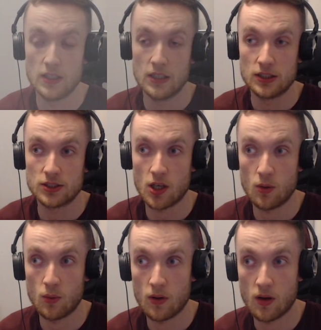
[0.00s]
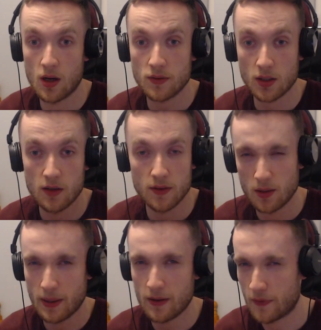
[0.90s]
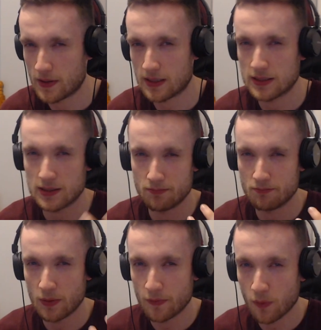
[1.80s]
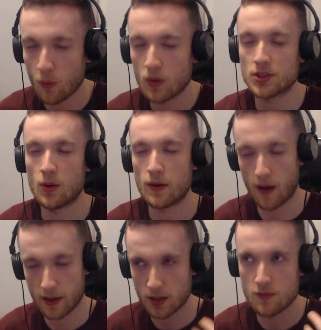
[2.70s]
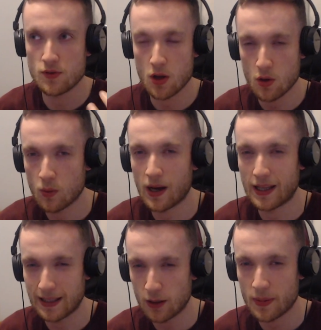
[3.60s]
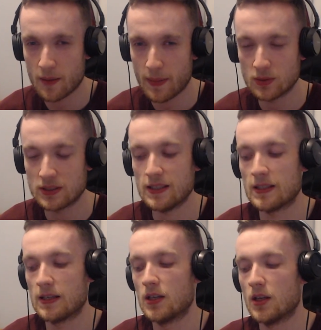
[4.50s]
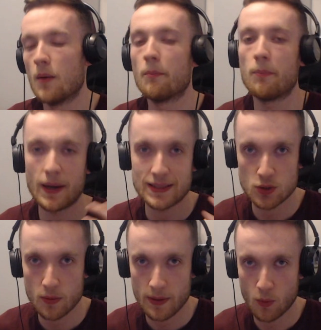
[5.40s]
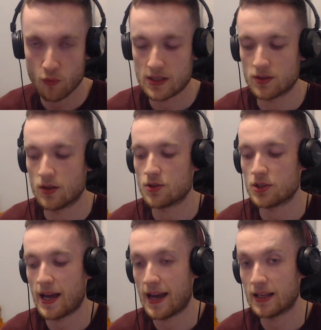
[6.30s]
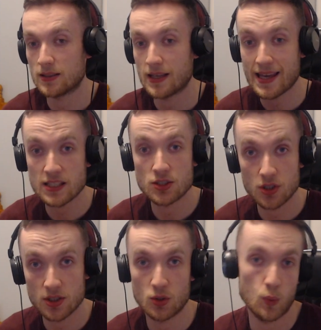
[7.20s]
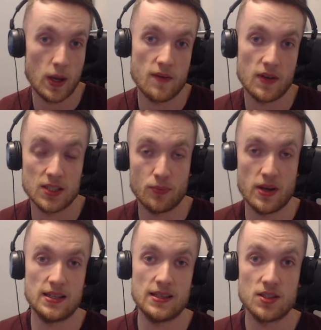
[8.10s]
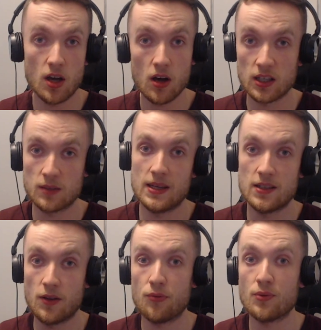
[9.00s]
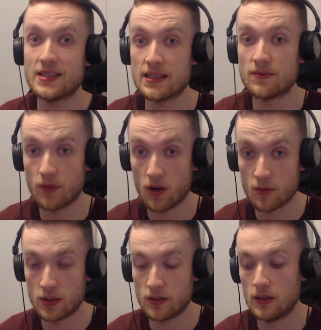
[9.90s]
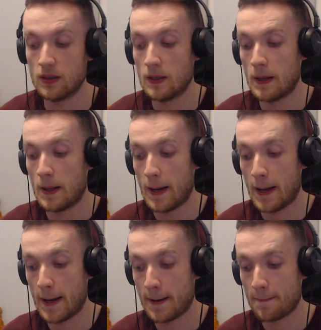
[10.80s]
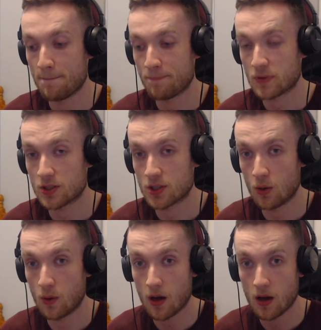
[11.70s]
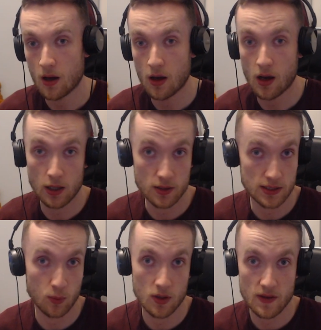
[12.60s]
So I've kind of done a bit of physics before, so I kind of know a little bit about it. But I did do a bit more research, and it's just a way of expressing time in a 3D environment. So I looked at one of the